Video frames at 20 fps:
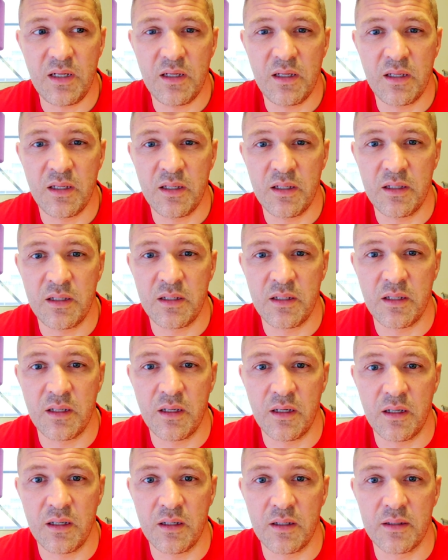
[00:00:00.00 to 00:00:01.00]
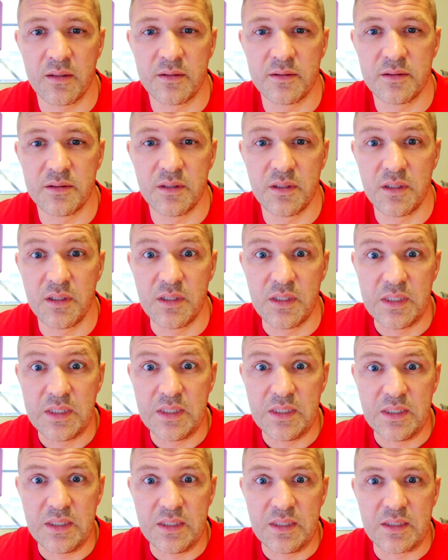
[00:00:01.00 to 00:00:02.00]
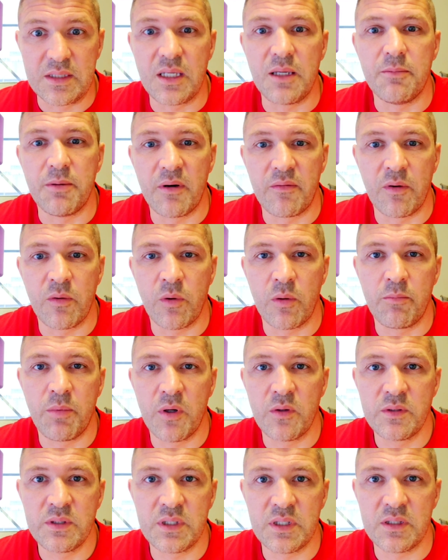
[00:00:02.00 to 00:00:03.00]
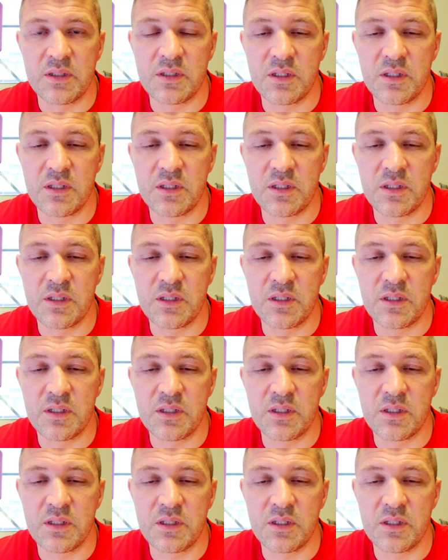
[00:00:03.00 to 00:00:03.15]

And, uh, keep everyone posted.